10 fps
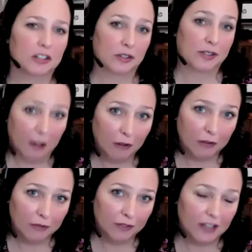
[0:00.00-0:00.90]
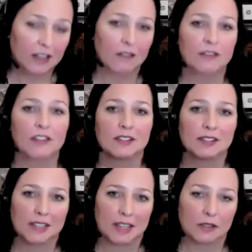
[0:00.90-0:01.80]
yourself enough that the
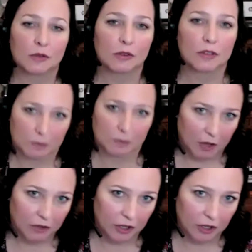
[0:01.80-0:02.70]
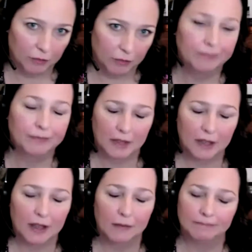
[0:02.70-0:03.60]
status quo doesn't bother you.
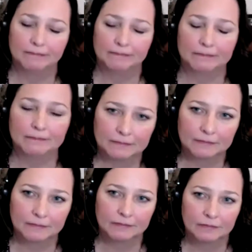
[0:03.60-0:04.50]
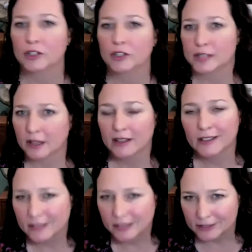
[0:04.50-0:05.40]
Yeah. For example,
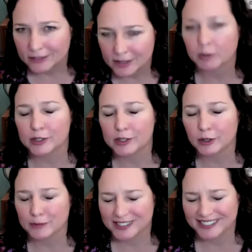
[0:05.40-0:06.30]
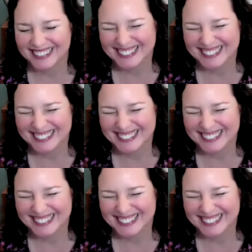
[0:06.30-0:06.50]
at the simplest terms.